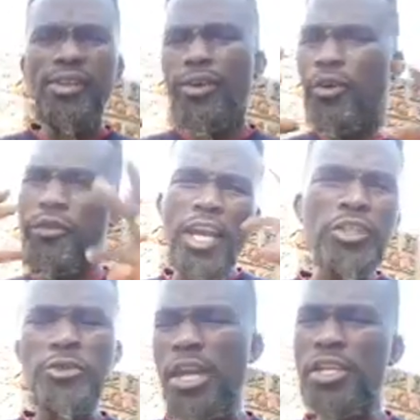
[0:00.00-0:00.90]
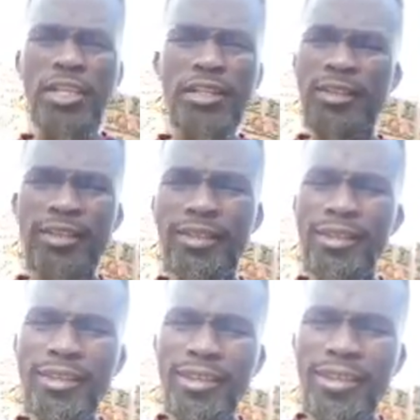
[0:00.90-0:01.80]
of education
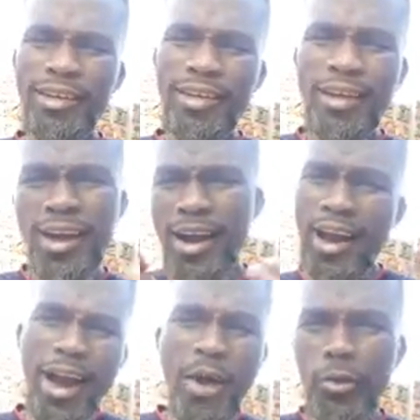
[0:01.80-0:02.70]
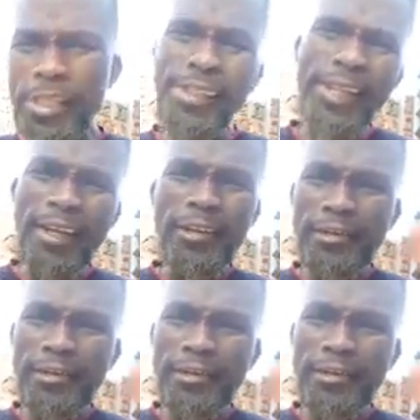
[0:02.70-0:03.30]
are Western.